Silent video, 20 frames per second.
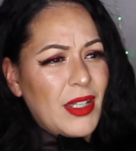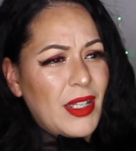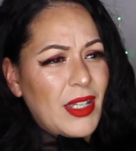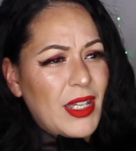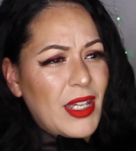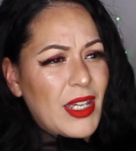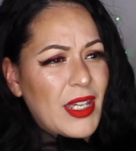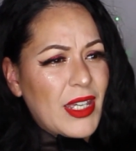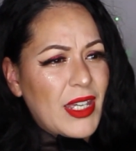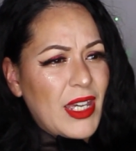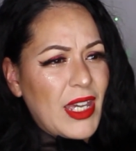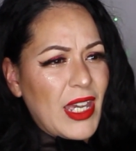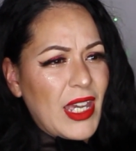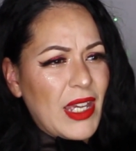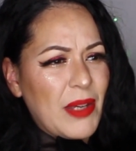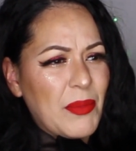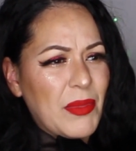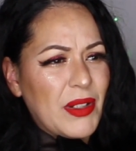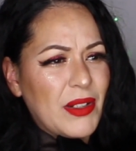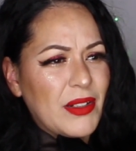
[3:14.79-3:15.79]
it
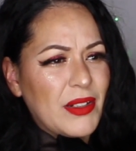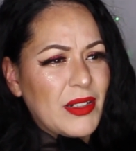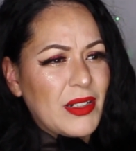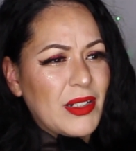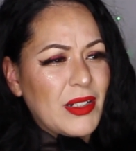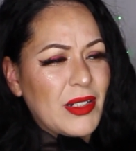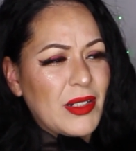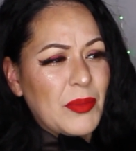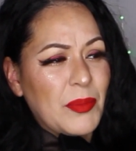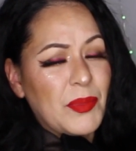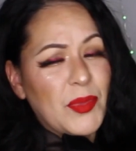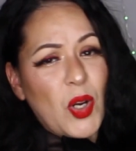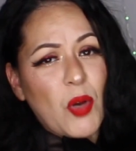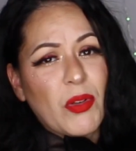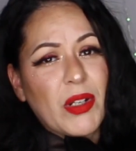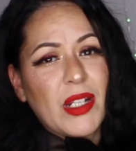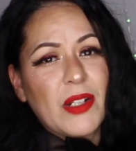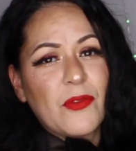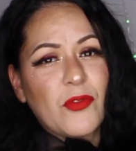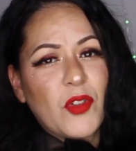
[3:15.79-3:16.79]
came
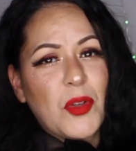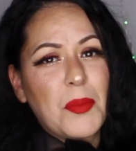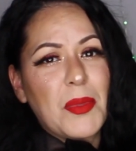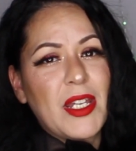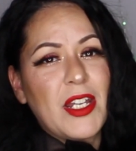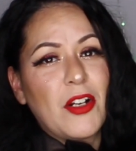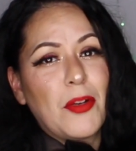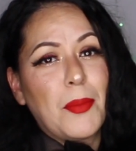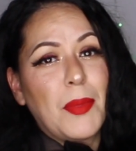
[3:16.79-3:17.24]
broken from here,